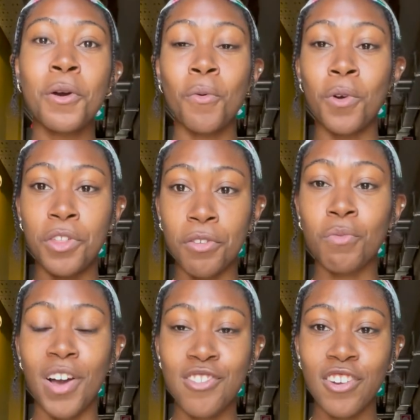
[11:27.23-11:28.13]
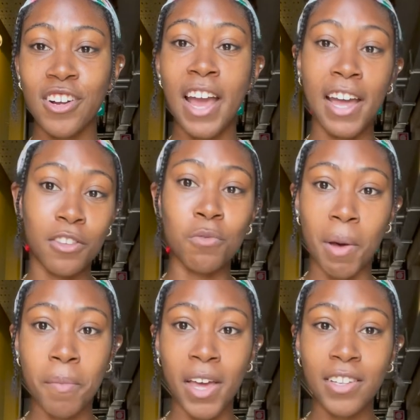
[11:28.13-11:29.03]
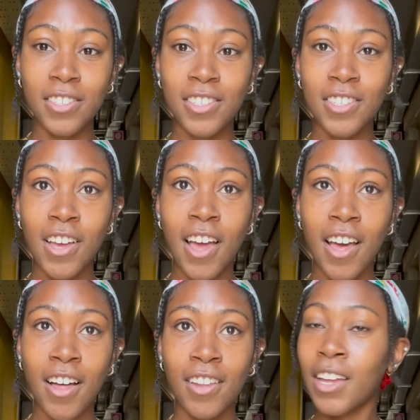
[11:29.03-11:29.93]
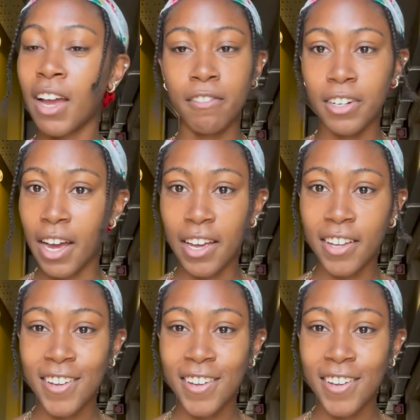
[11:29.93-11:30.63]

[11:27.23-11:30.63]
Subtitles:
with a sweatshirt and sweatpants, like every night.